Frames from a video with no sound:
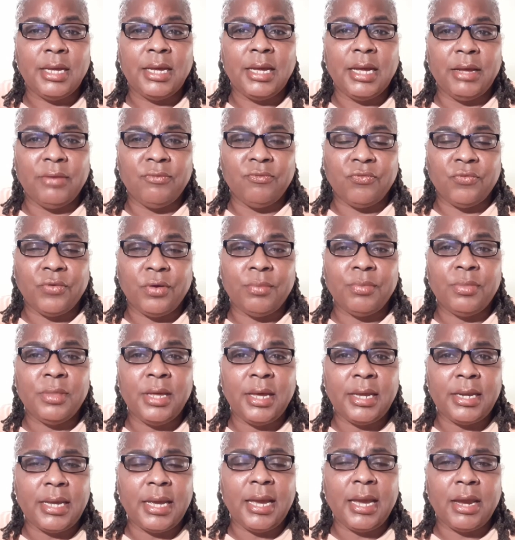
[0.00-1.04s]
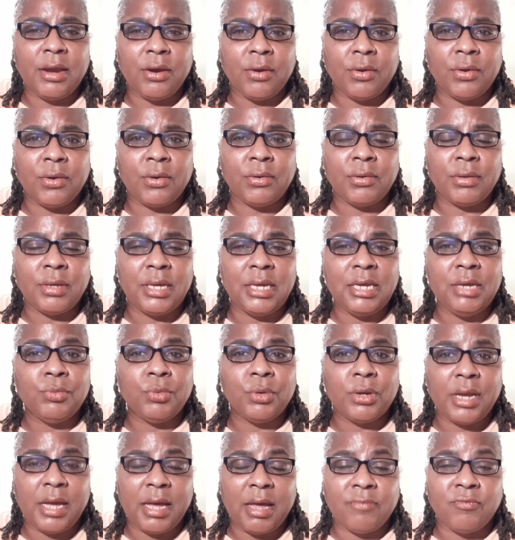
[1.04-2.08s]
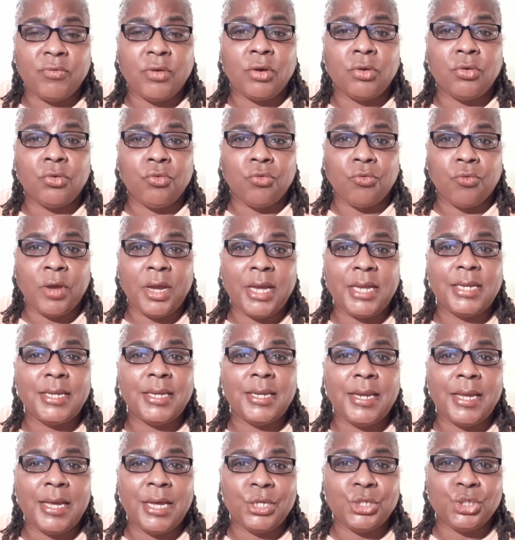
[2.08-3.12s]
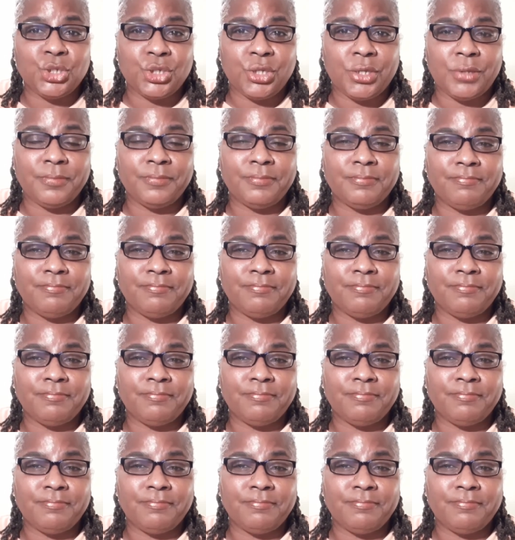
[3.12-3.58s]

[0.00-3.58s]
and from that heir, he would have a great nation.